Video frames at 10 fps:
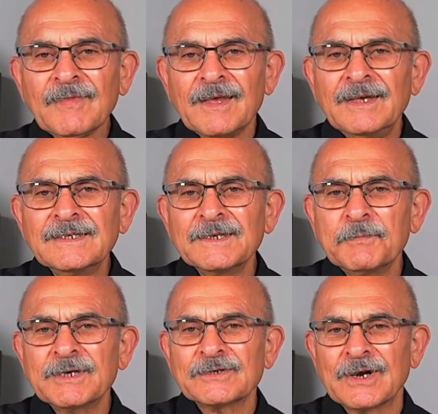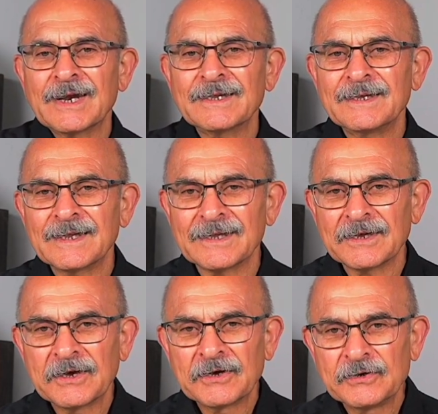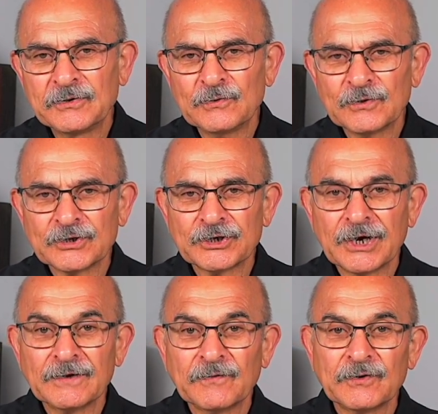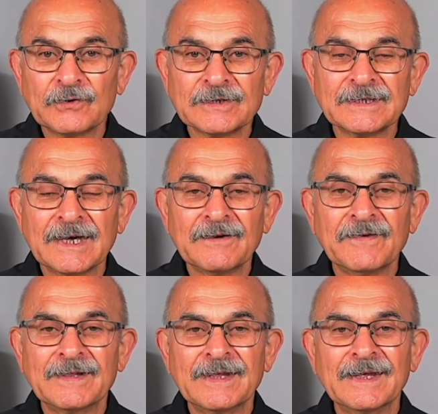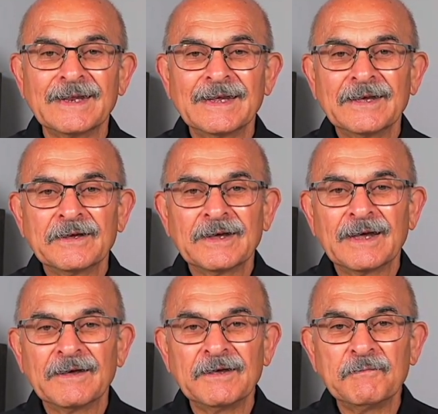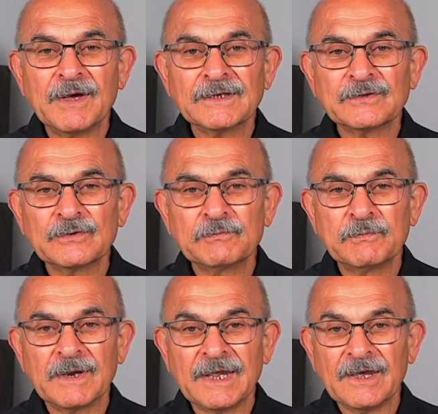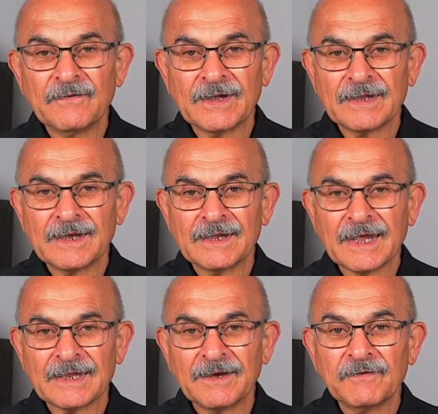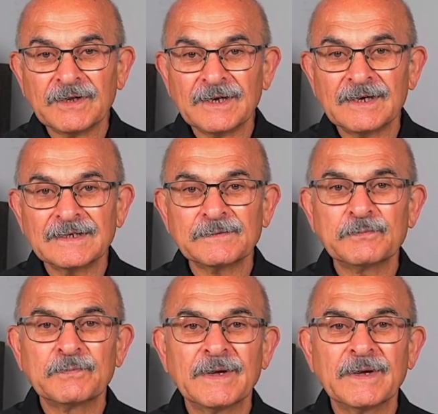is the personality that you create for yourself, and then it makes you believe, and then that everything is